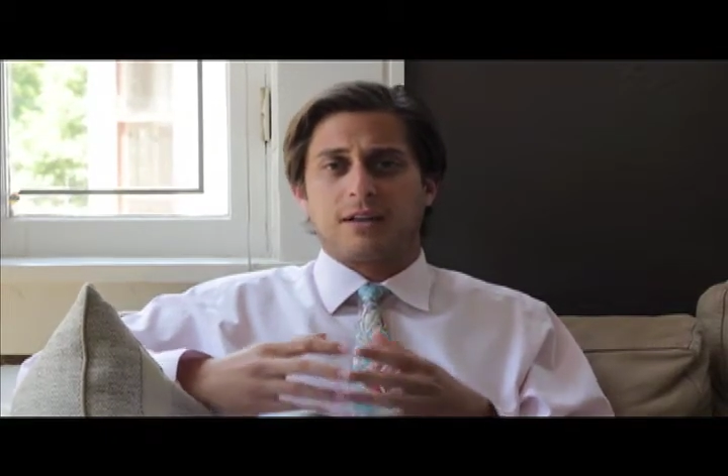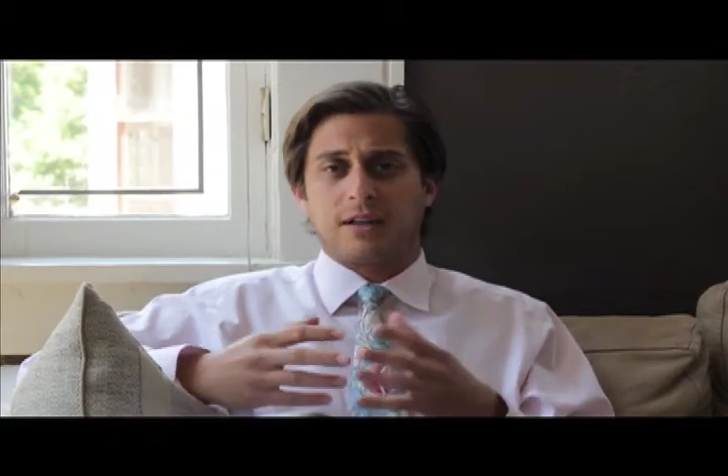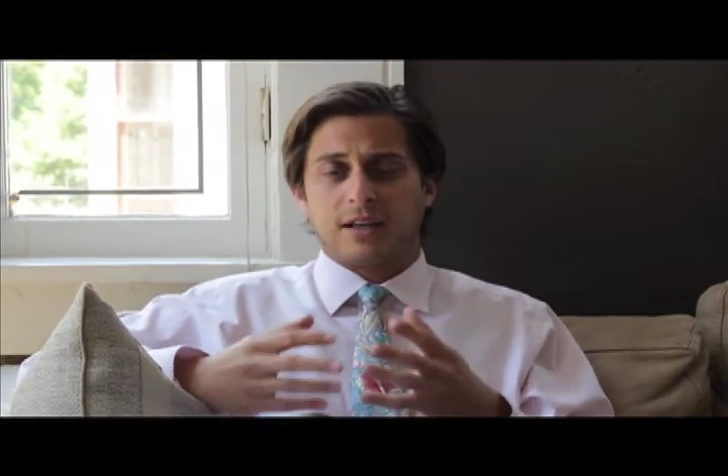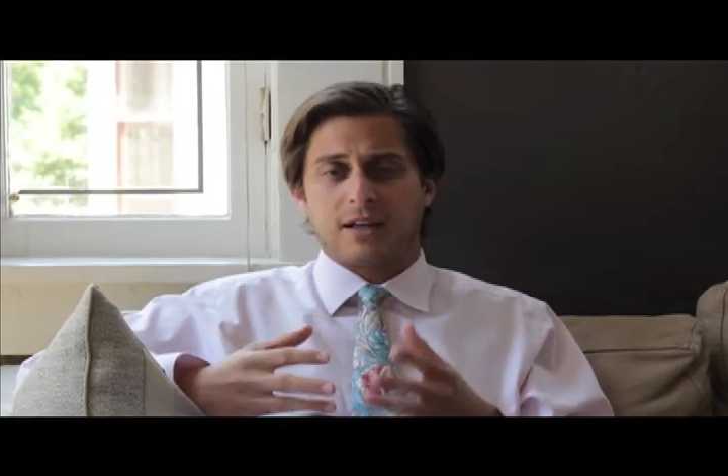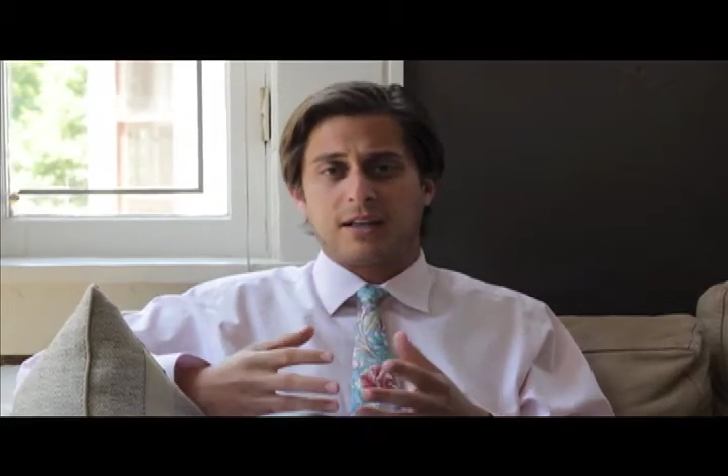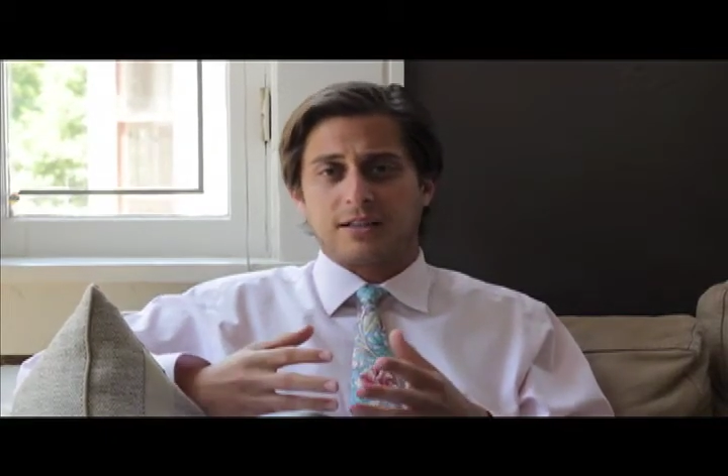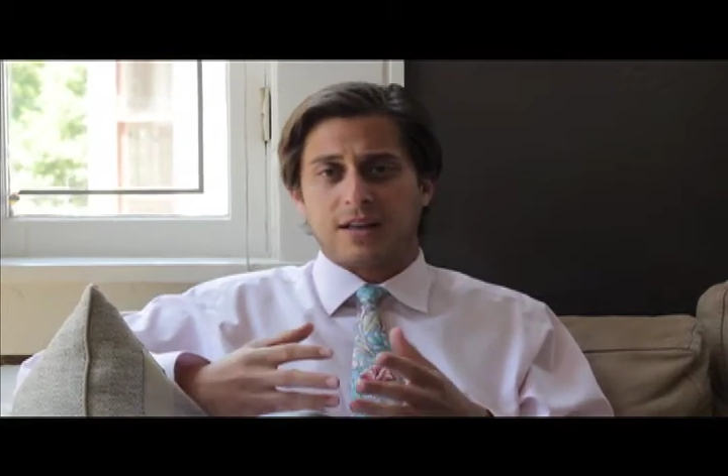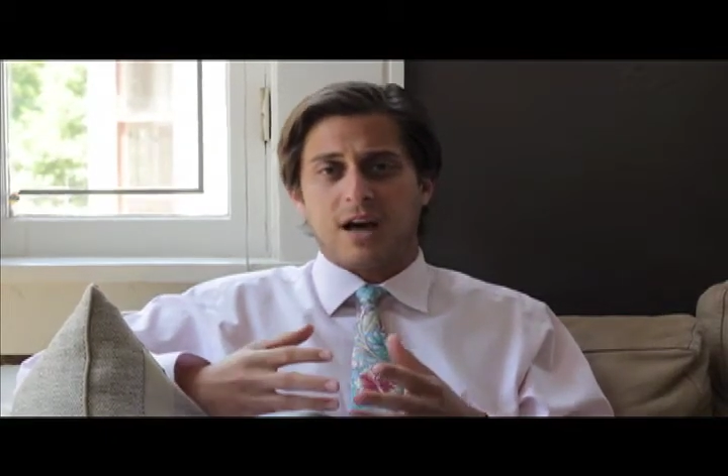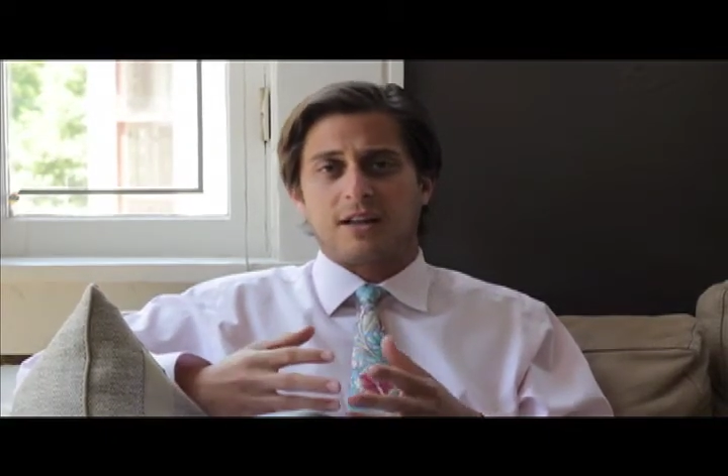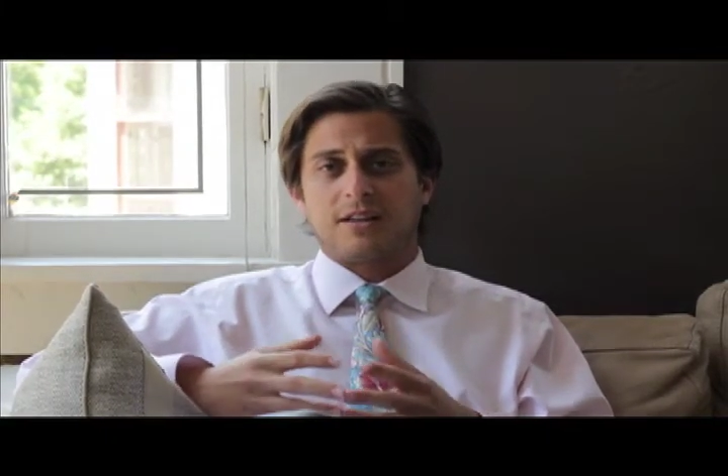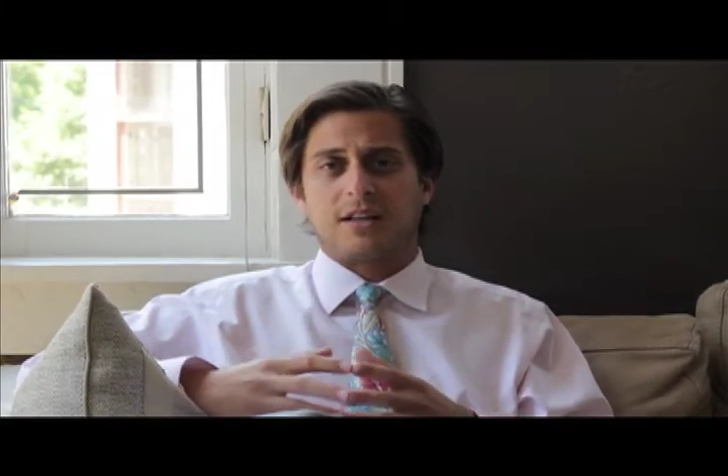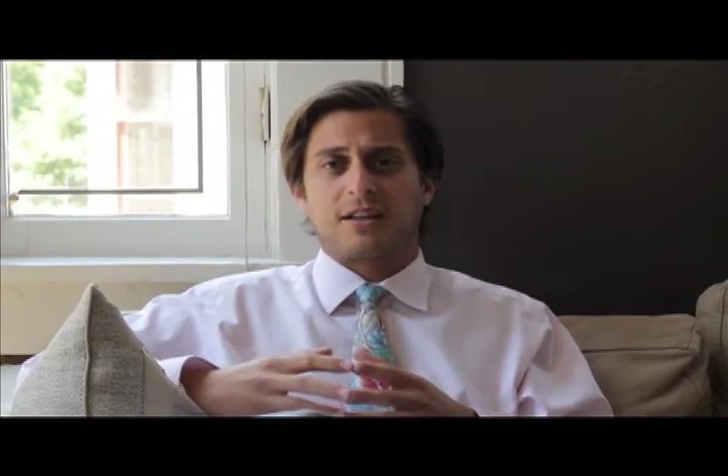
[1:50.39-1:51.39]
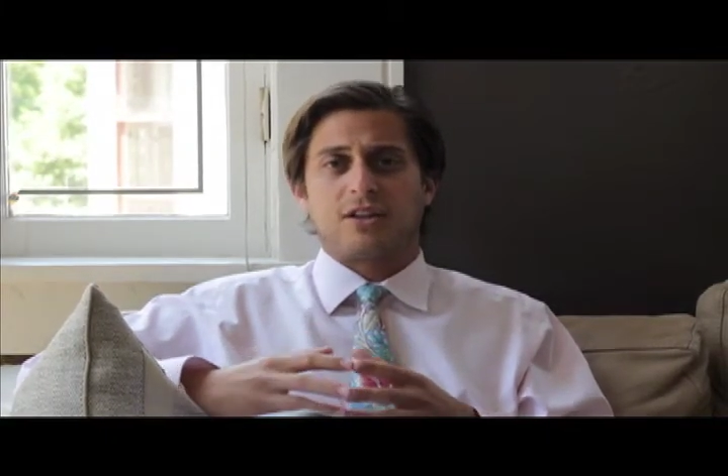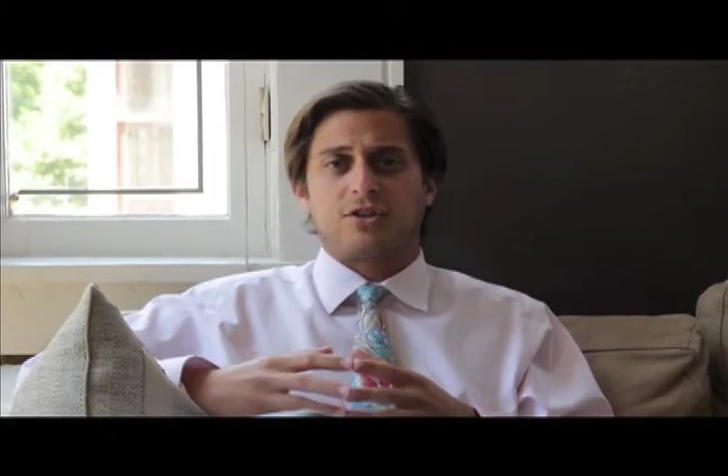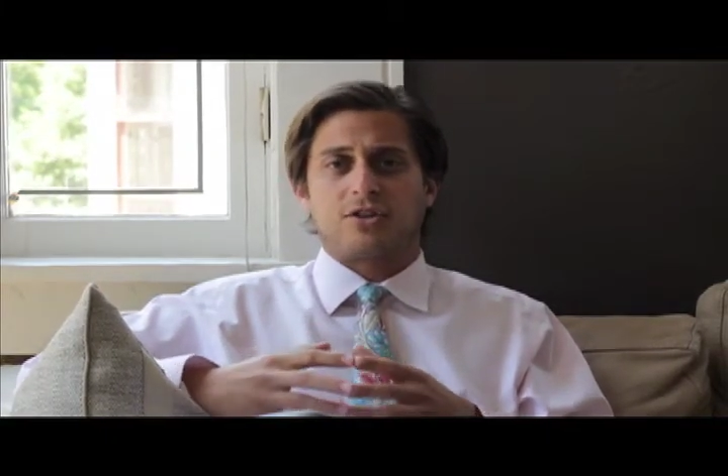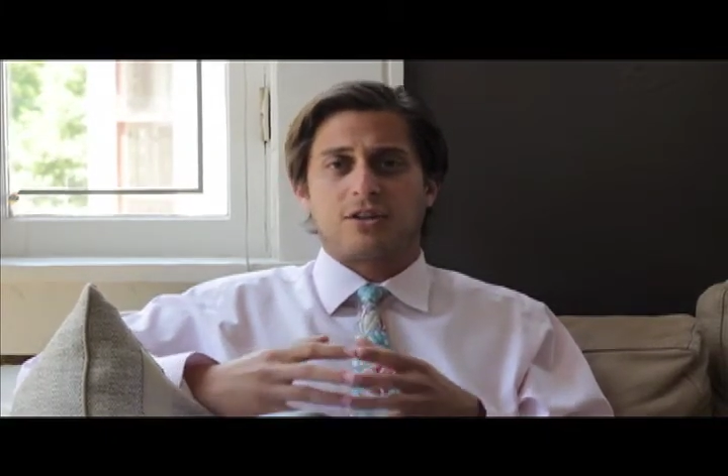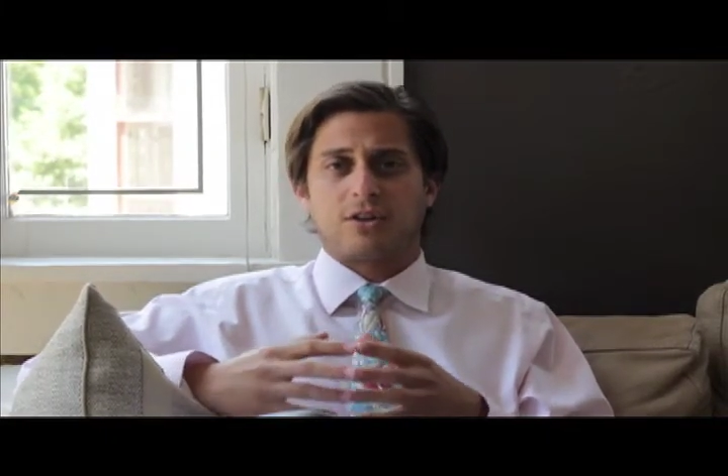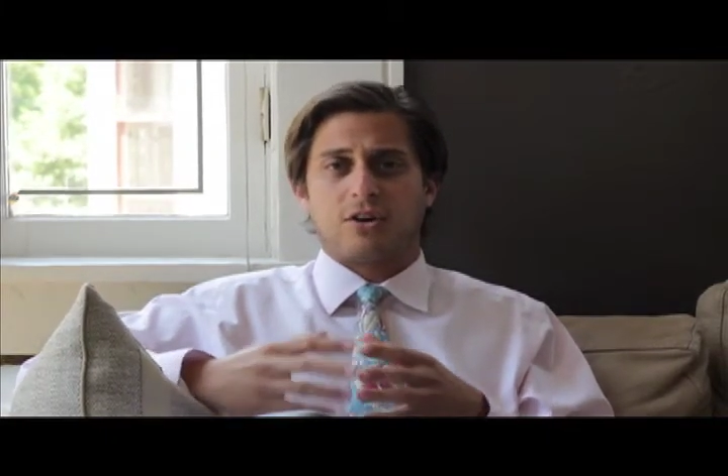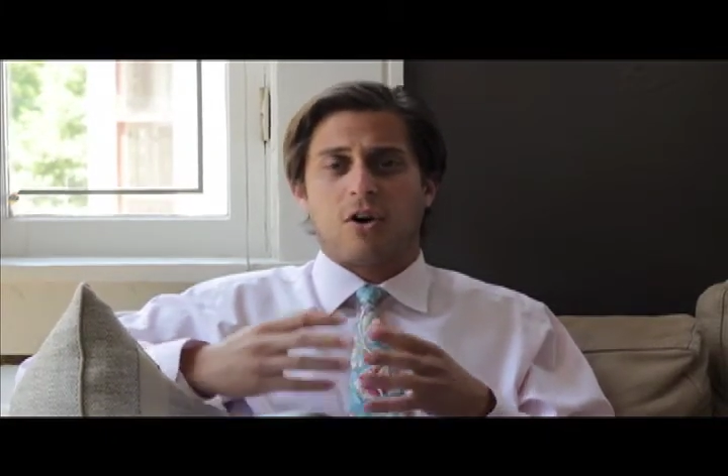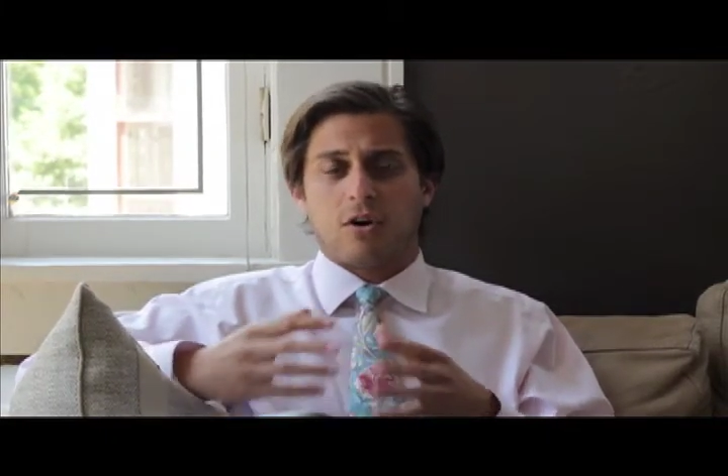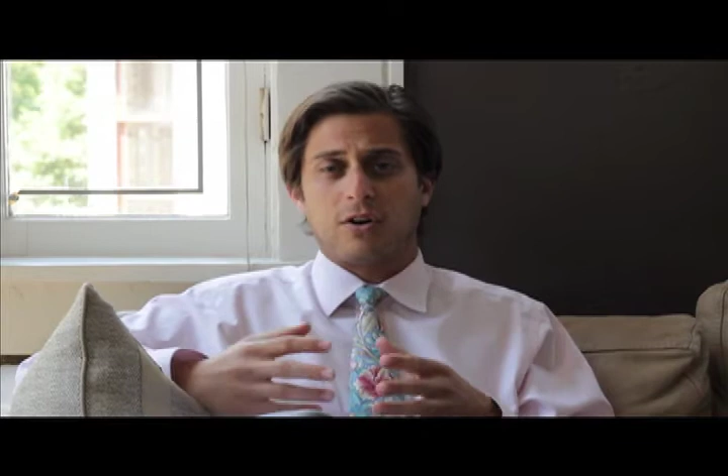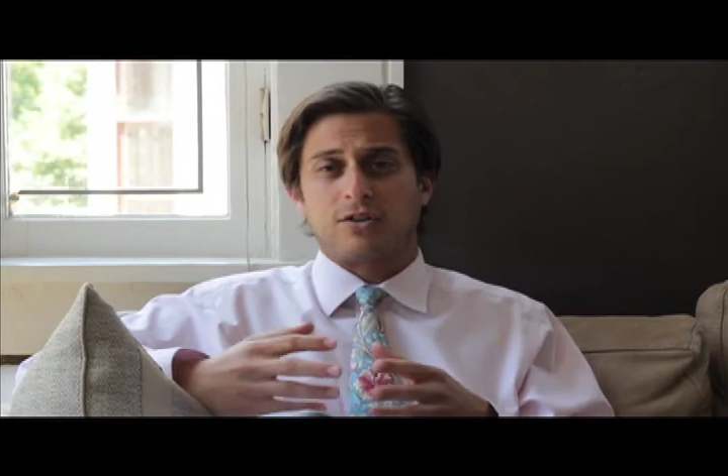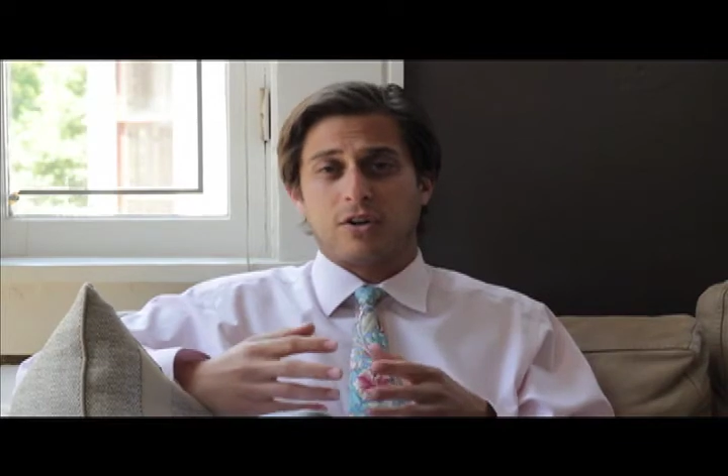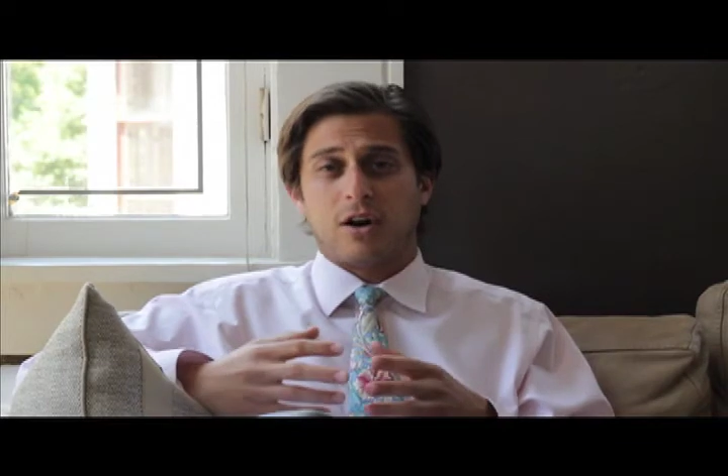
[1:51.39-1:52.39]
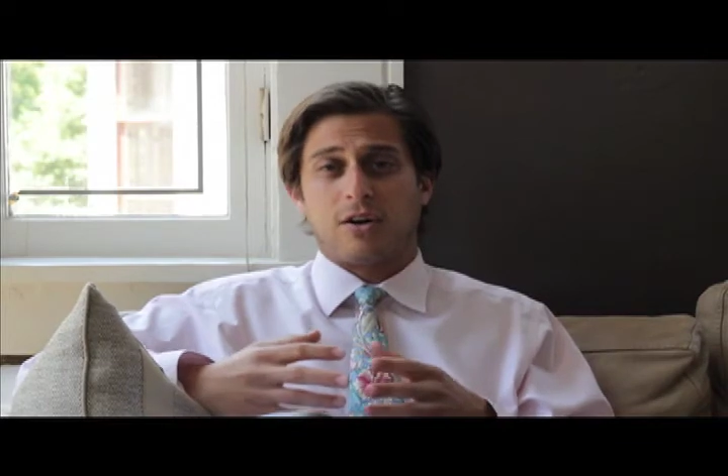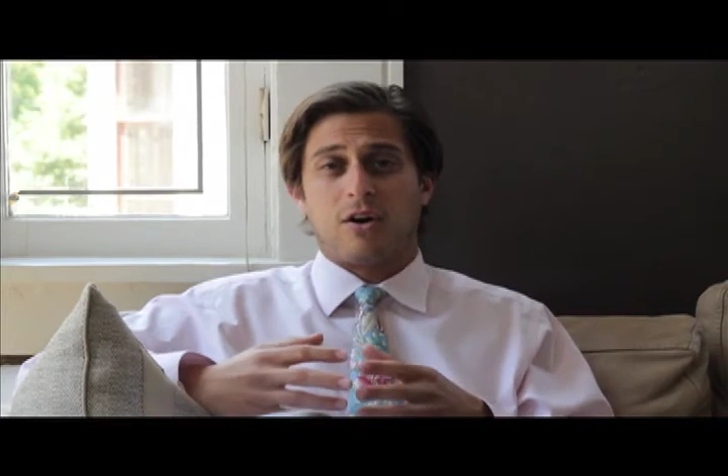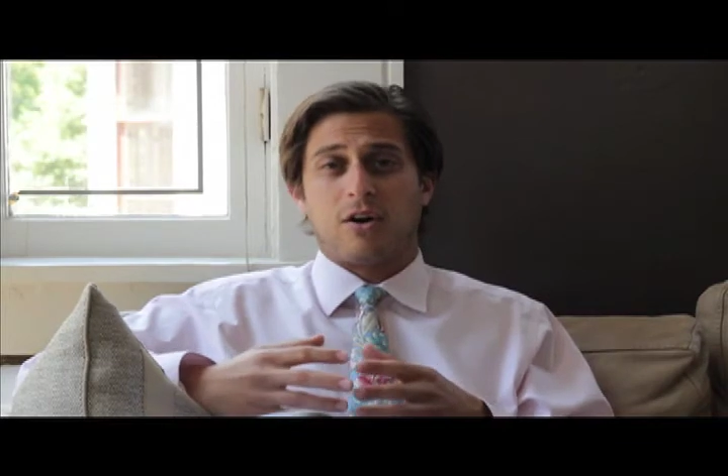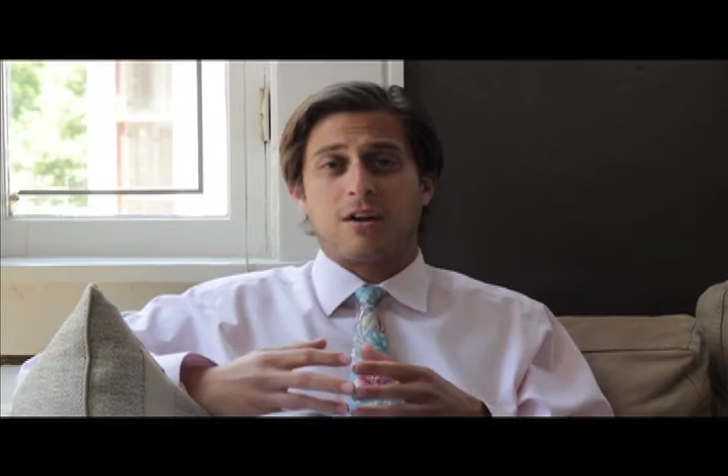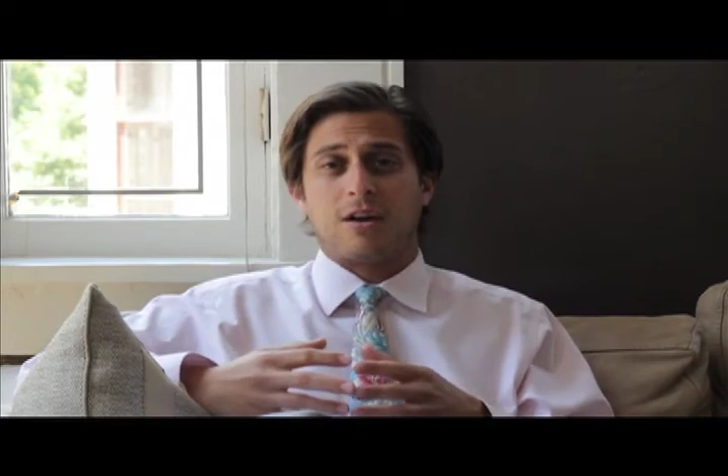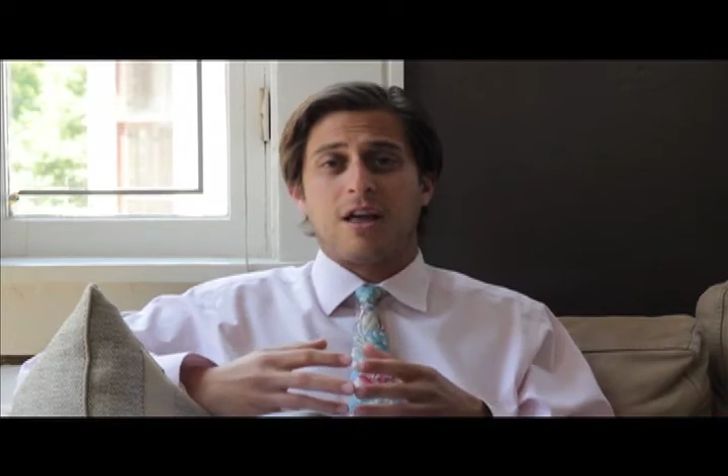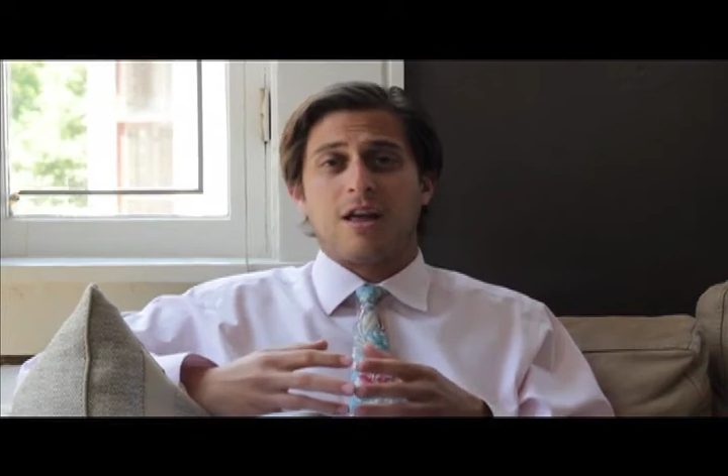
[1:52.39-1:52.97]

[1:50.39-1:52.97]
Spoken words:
key is not in the ignition and the car is not on,